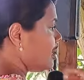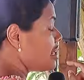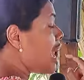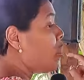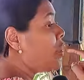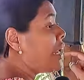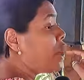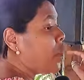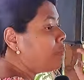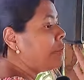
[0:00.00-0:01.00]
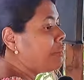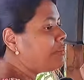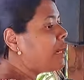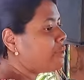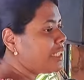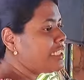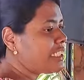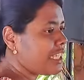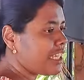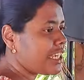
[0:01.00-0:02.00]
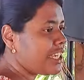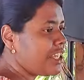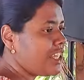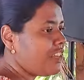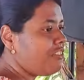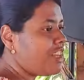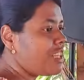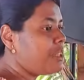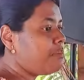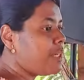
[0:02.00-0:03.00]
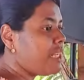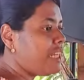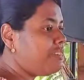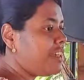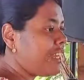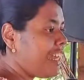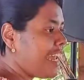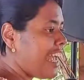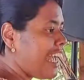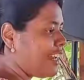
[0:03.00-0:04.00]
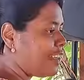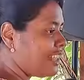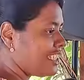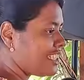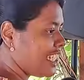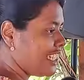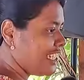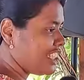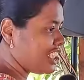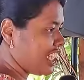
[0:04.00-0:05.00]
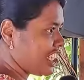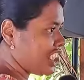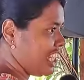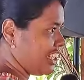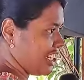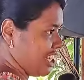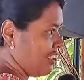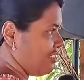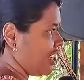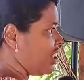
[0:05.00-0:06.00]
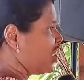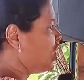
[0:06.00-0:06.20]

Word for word: Now, when I open my mouth and say, when the believer lay hand on the sick, the sick shall recover.